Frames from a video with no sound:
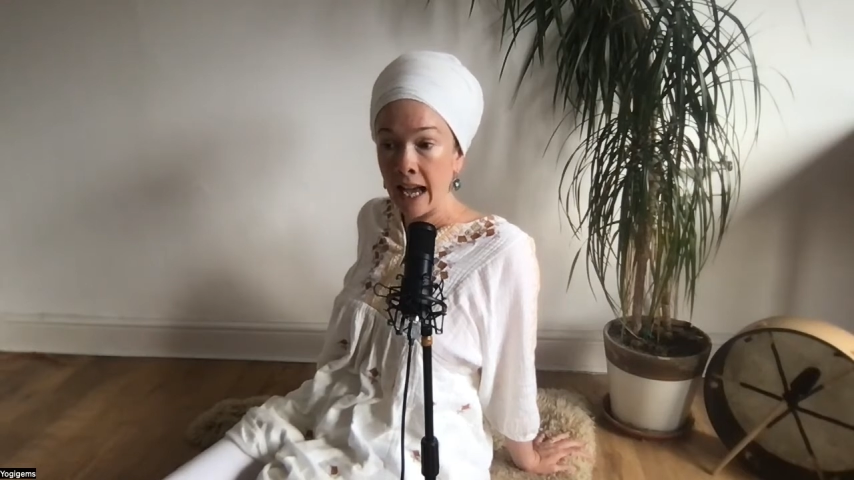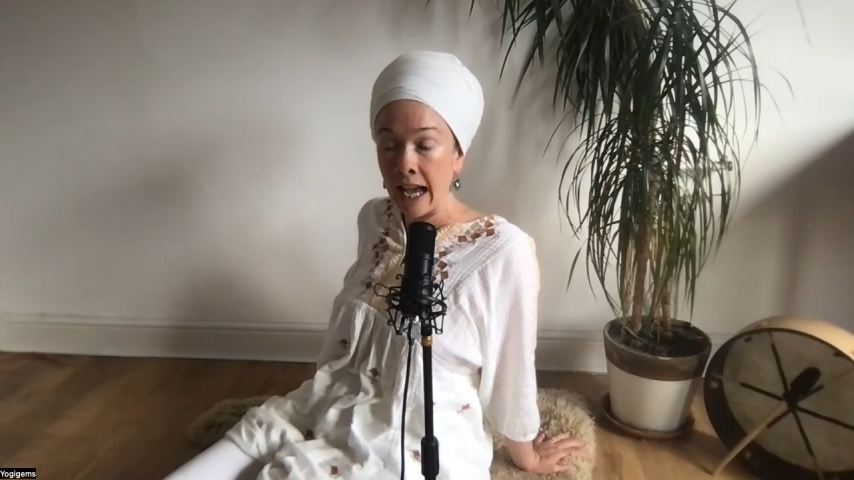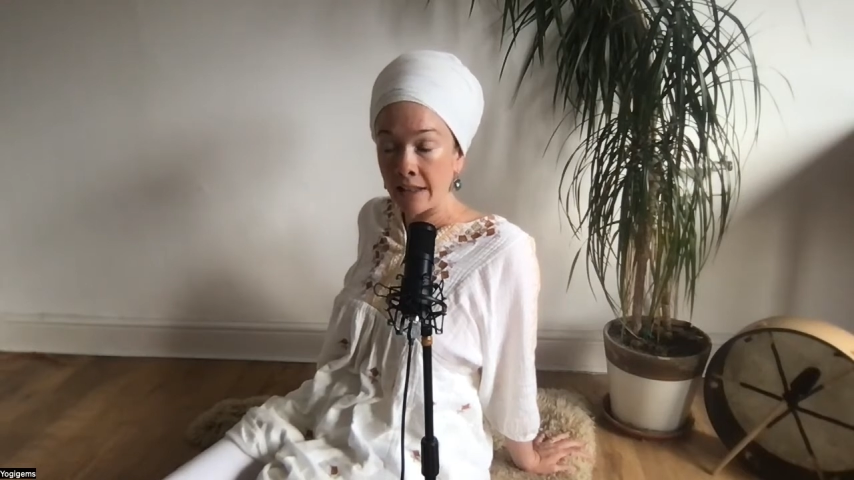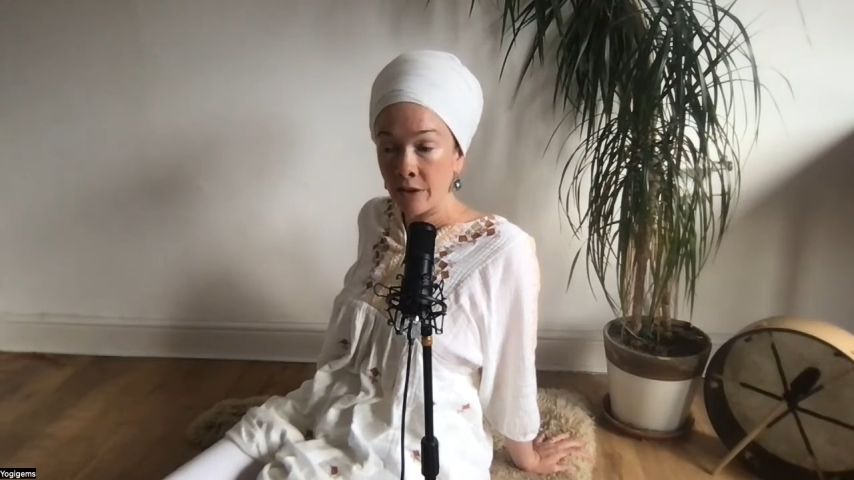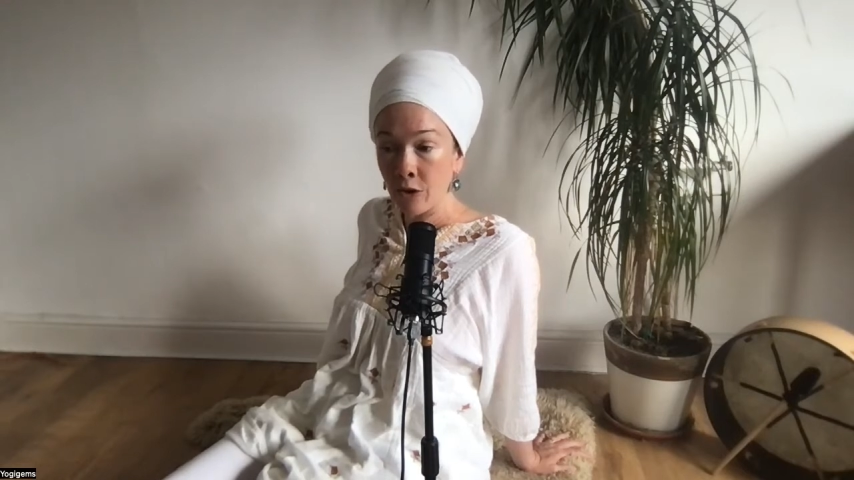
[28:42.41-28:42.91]

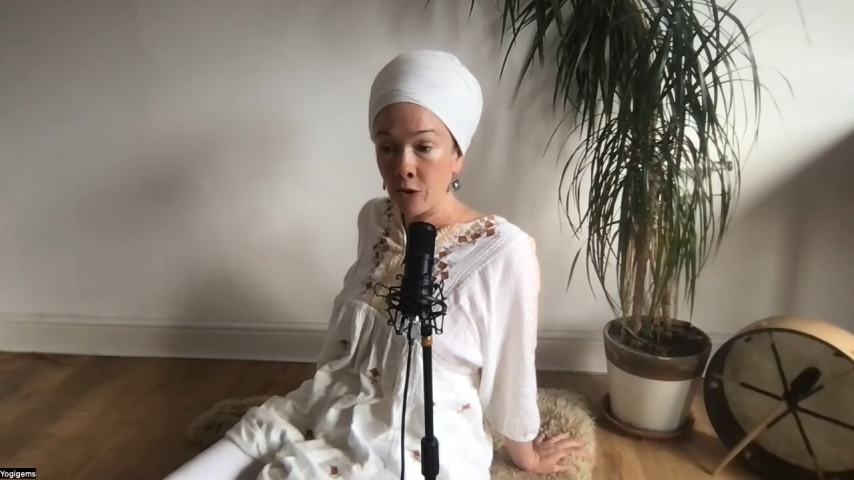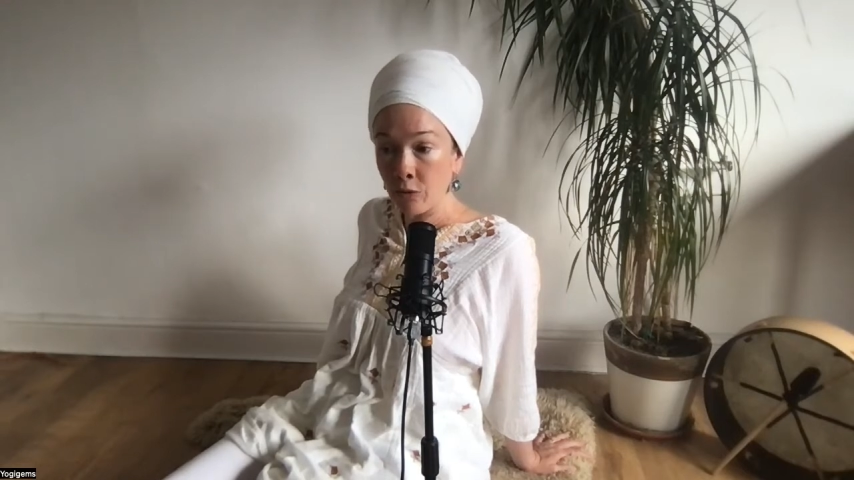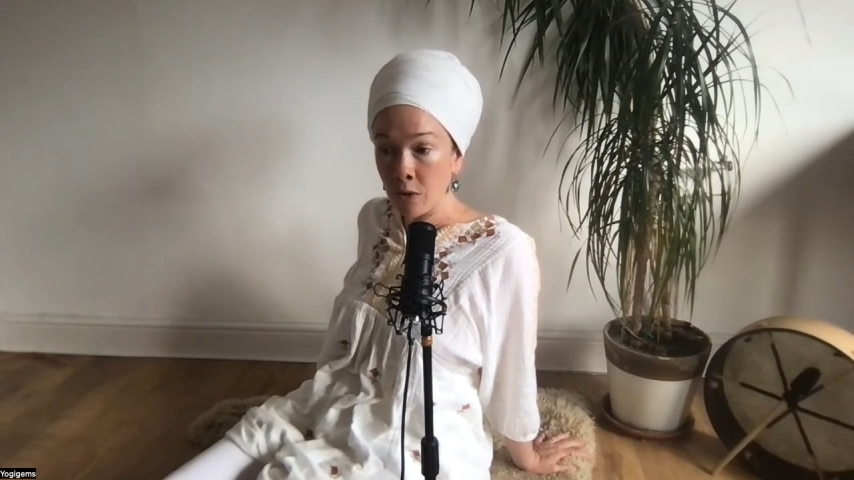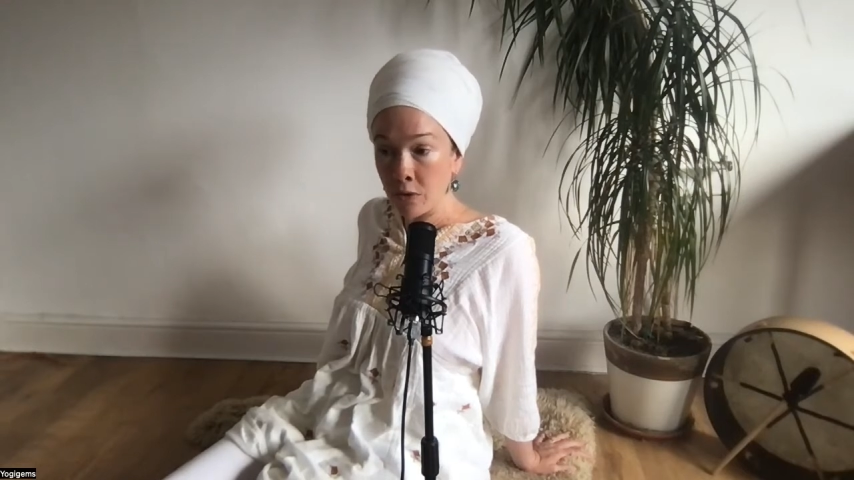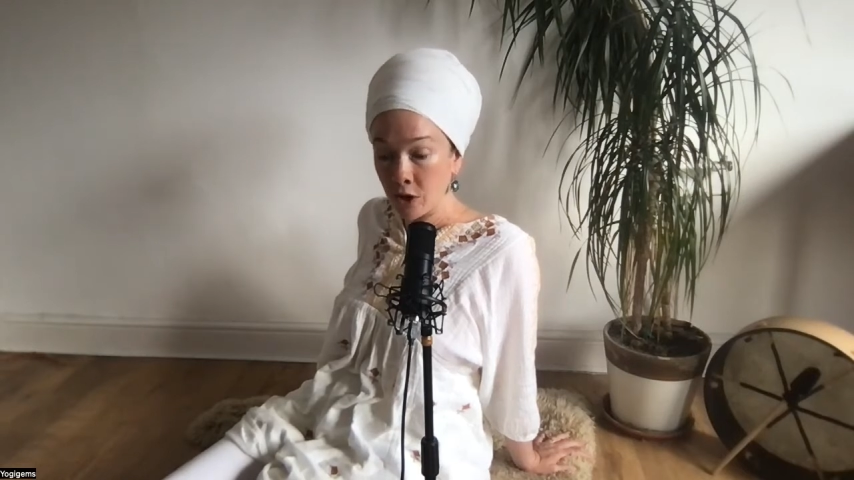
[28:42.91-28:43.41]
at the
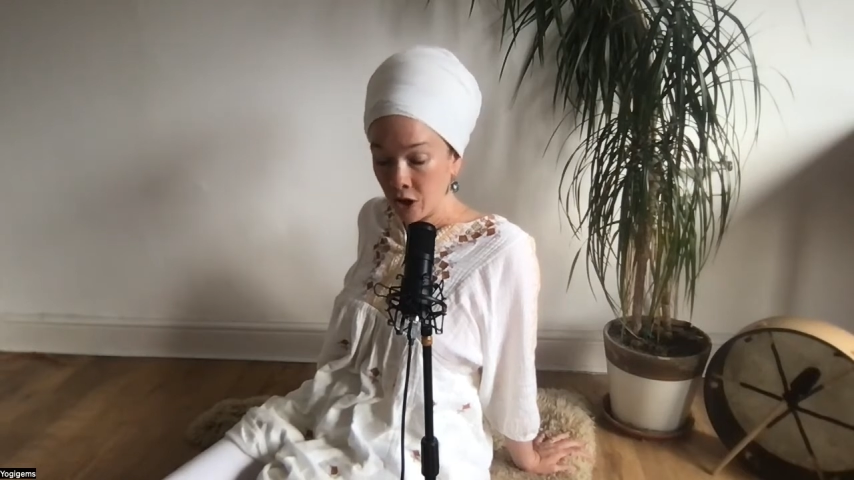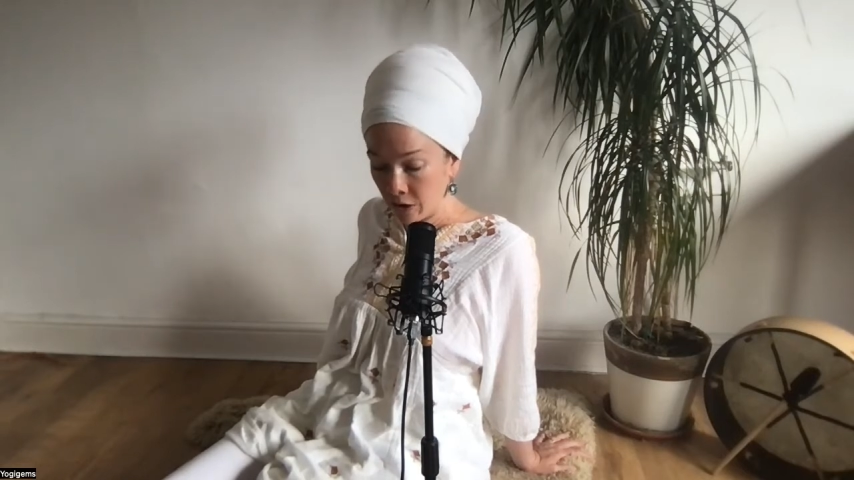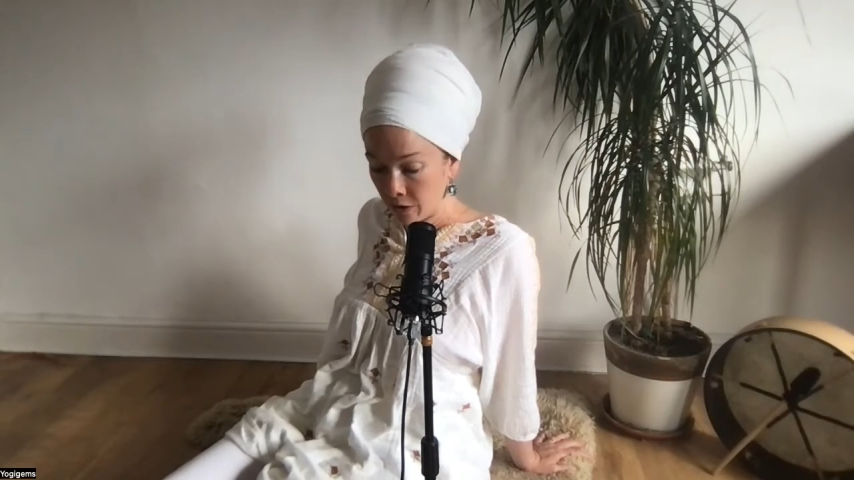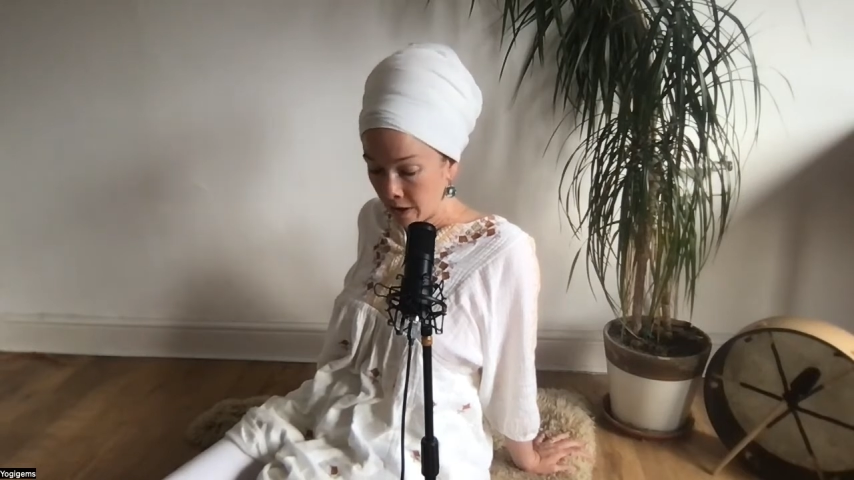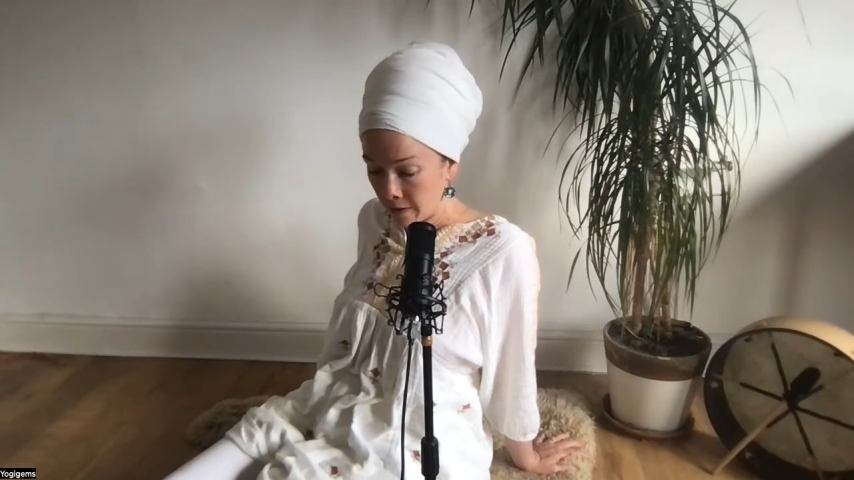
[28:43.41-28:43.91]
throat
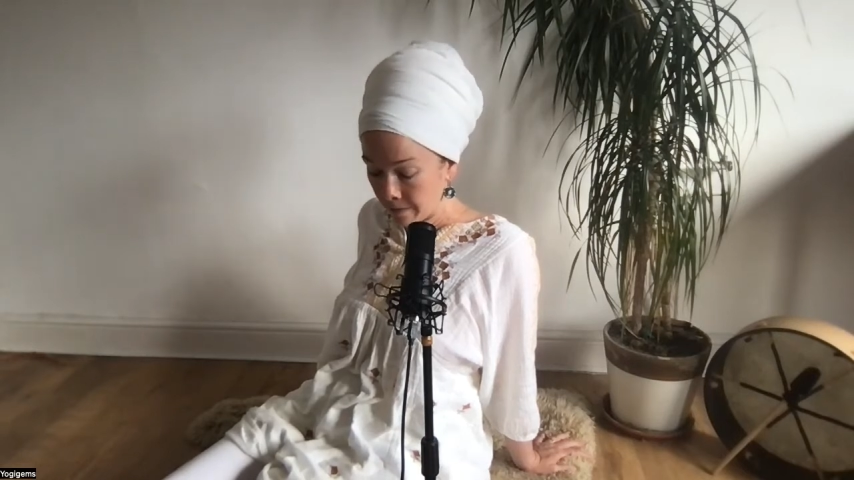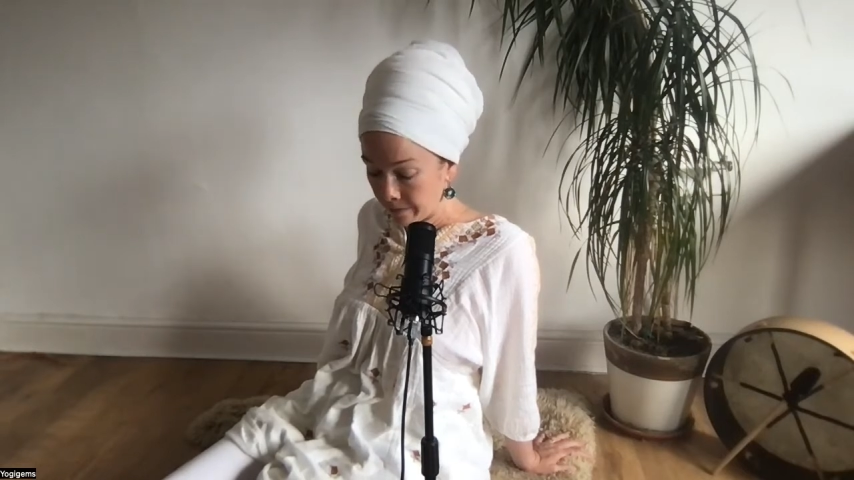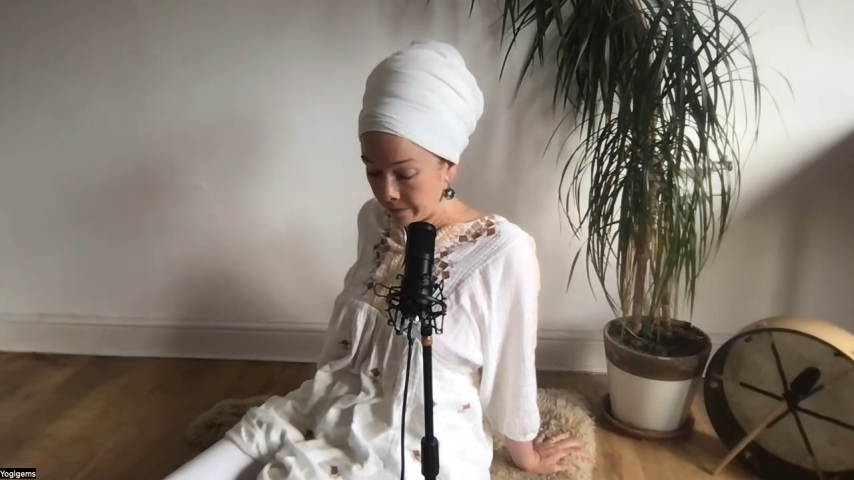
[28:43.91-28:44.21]
chakra.